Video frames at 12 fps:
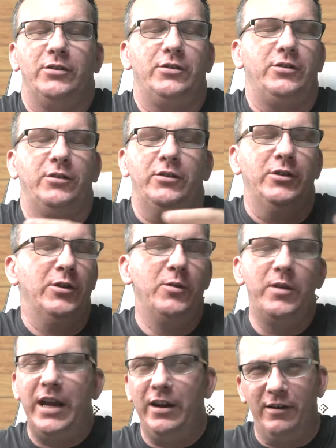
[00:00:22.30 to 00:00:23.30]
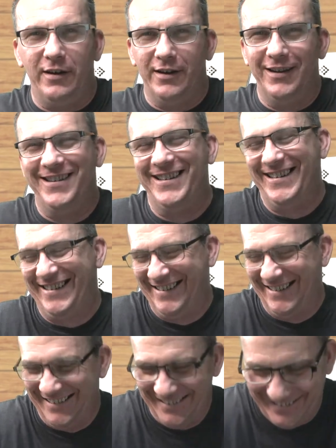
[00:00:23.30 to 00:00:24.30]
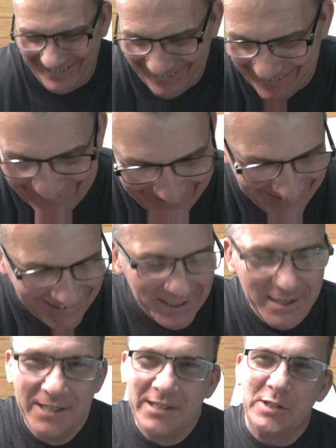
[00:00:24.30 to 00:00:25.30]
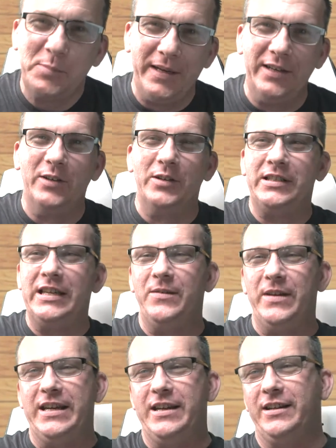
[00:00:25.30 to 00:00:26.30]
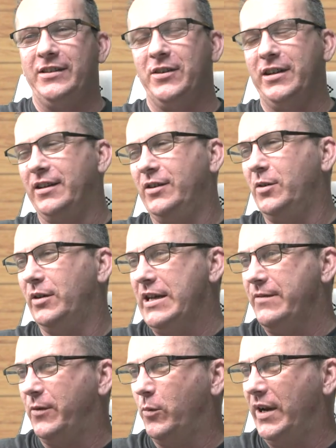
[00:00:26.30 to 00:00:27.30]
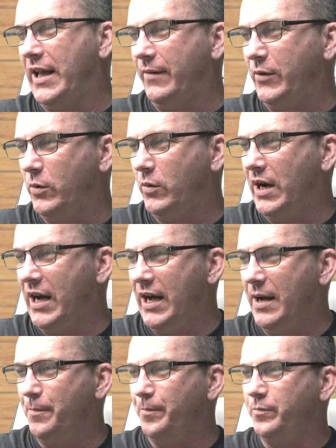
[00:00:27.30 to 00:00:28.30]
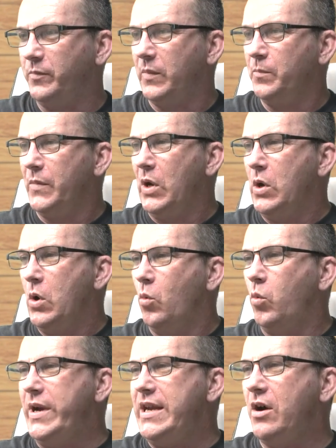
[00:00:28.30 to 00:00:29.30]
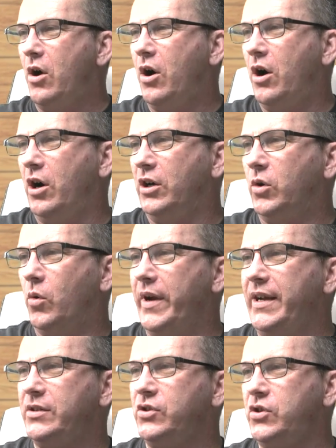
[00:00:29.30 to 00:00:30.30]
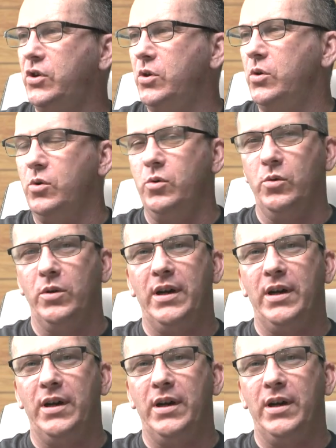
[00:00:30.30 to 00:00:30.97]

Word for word: new era in Spindle TV, turning a new leaf or what have you. We are going to